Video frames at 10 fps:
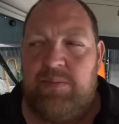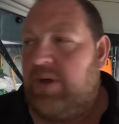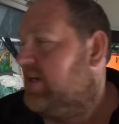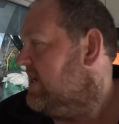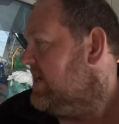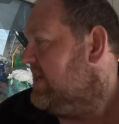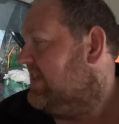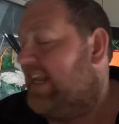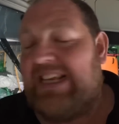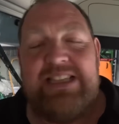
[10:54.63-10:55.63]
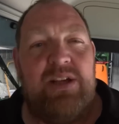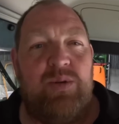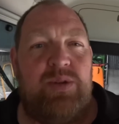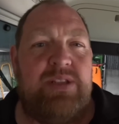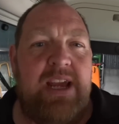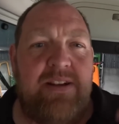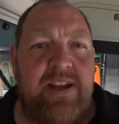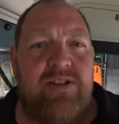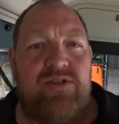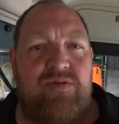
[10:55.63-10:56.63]
But the likes of those ones there,
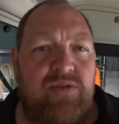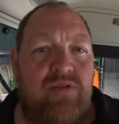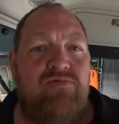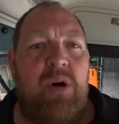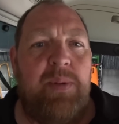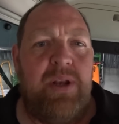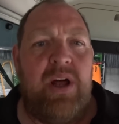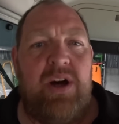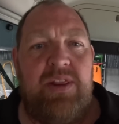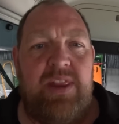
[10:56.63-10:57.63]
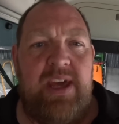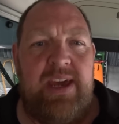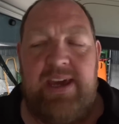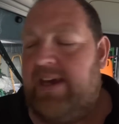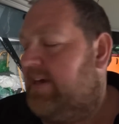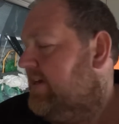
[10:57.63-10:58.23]
they're rubbing on the